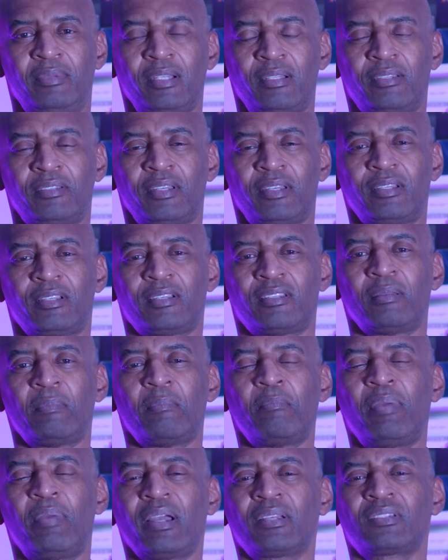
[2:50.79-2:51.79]
It's the
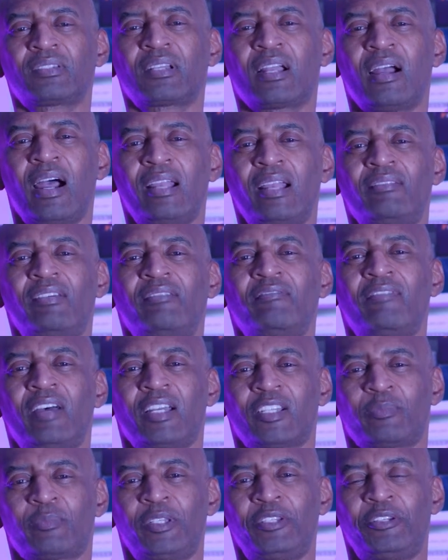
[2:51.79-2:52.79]
best kind of
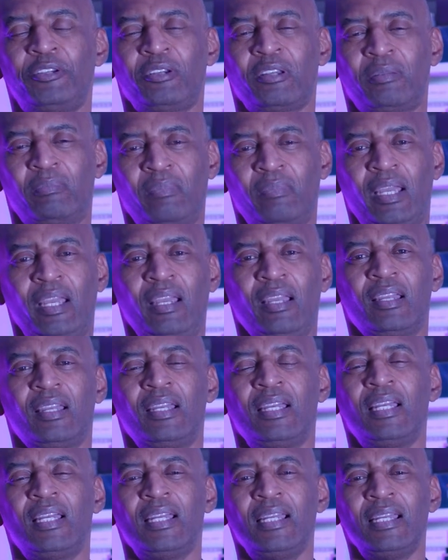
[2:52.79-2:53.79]
investment you could make
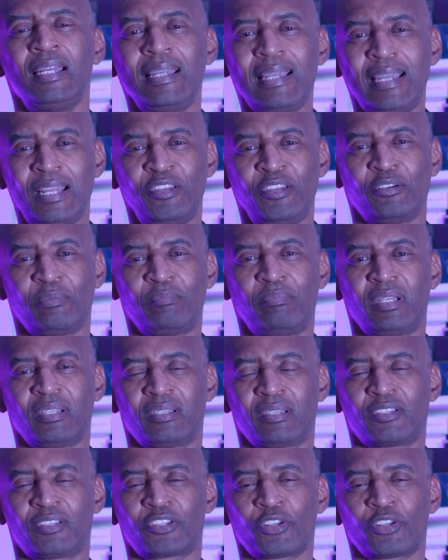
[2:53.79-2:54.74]
in your business.